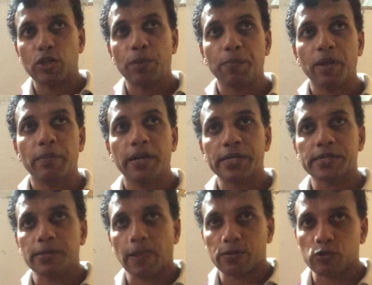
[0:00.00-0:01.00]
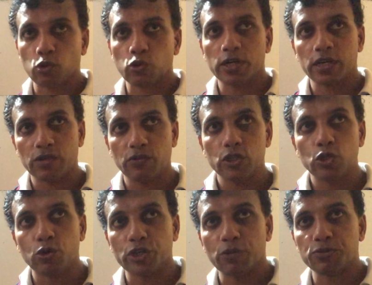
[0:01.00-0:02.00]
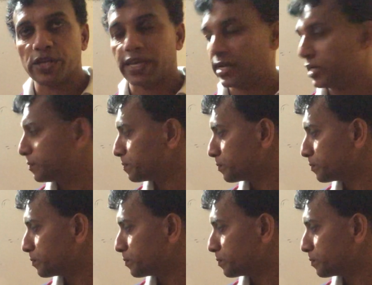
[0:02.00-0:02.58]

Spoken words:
to implement through the YouTube channel.